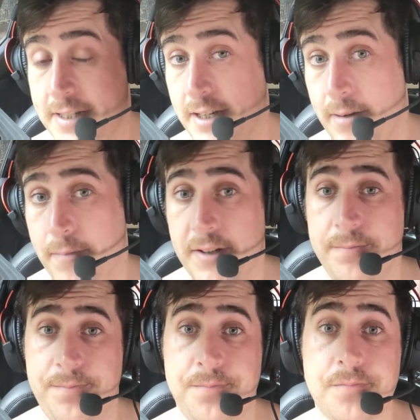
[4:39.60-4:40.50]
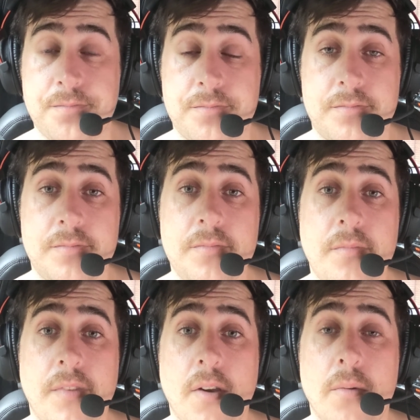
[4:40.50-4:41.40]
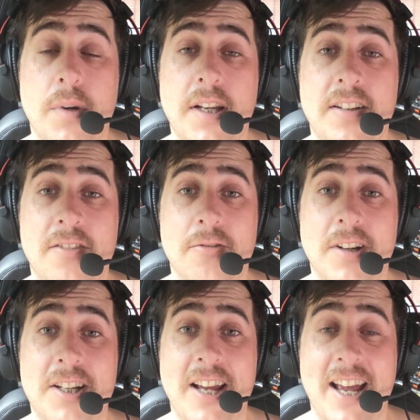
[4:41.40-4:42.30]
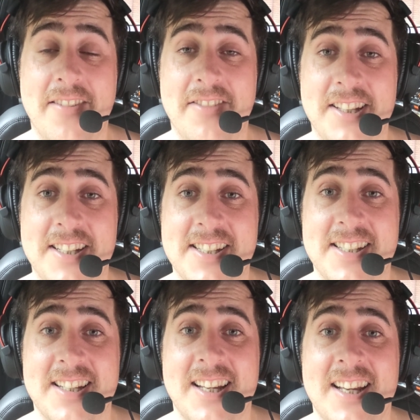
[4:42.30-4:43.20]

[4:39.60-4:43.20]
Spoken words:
time, but when you have these